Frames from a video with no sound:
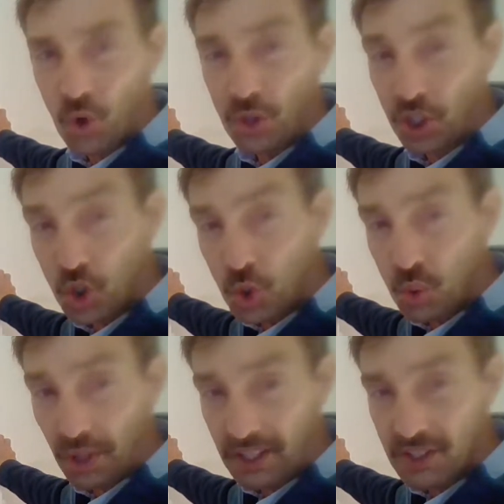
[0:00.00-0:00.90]
or the
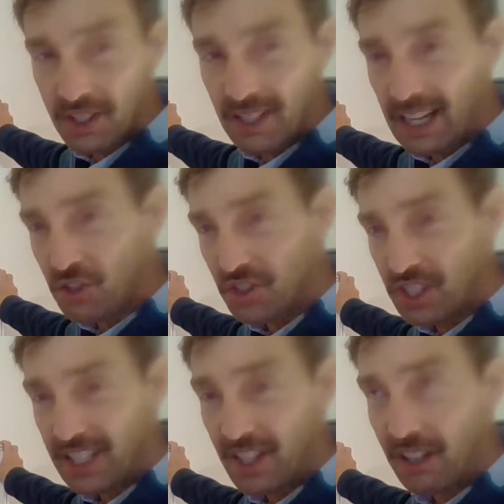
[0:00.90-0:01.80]
coolant, I should
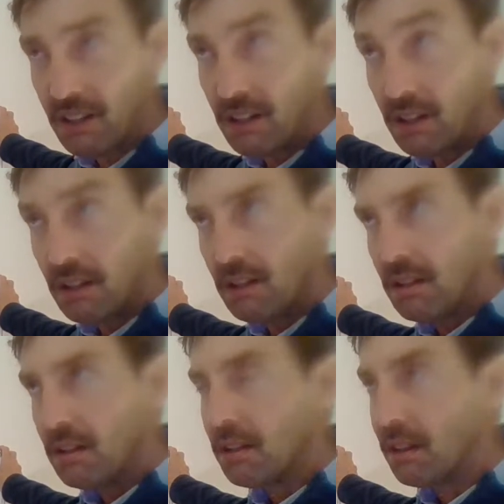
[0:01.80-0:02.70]
say the
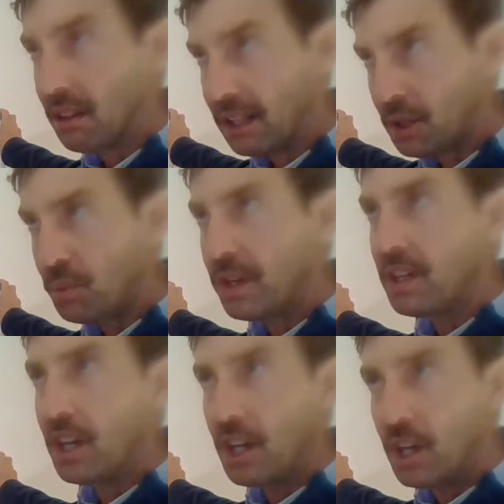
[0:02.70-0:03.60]

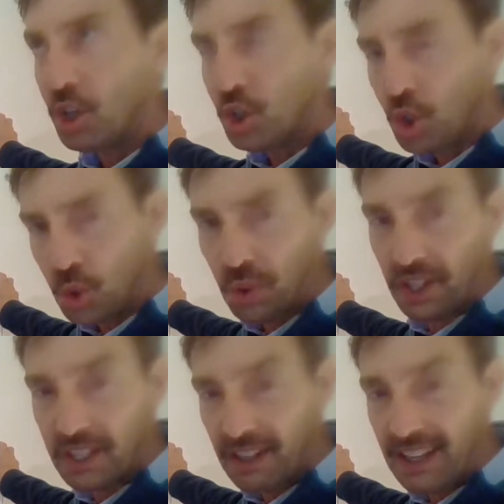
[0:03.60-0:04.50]
liquid
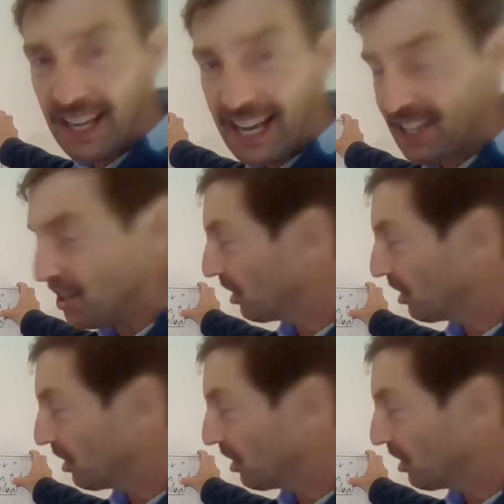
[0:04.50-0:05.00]
coolant, as